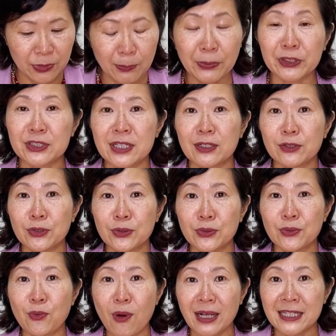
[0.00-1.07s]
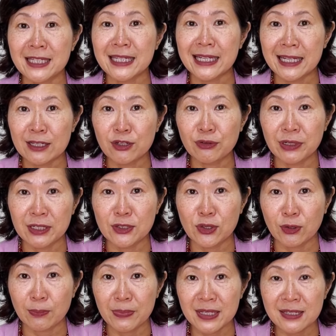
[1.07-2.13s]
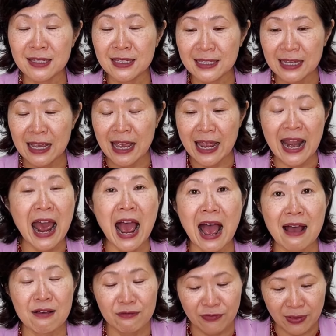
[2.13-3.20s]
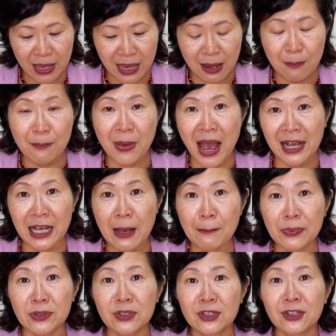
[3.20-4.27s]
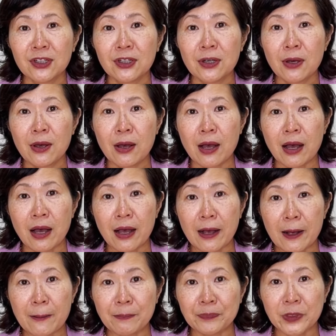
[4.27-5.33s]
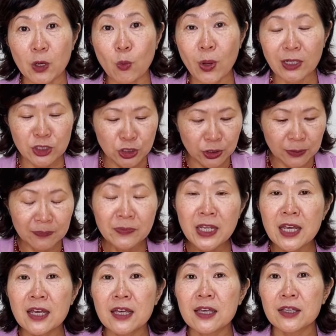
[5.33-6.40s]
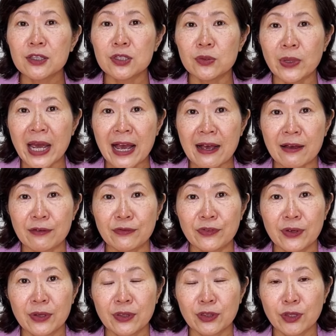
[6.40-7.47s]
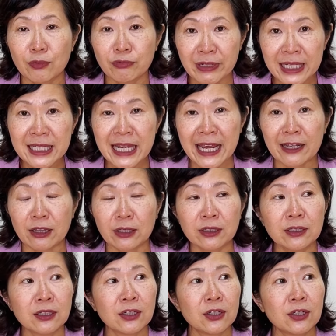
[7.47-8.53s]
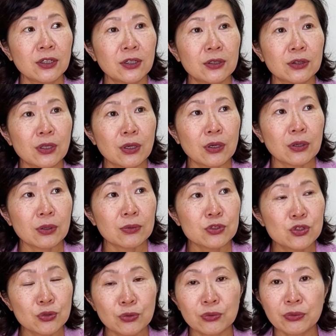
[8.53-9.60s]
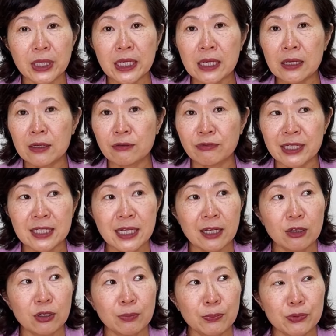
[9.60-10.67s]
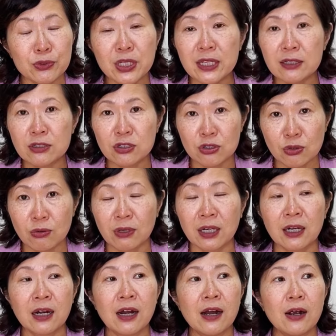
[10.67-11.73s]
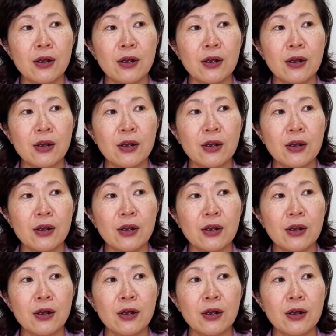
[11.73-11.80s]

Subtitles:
person who wants to increase their business and have a backup welder. You have the retailer, the jewelry retailer, boutique store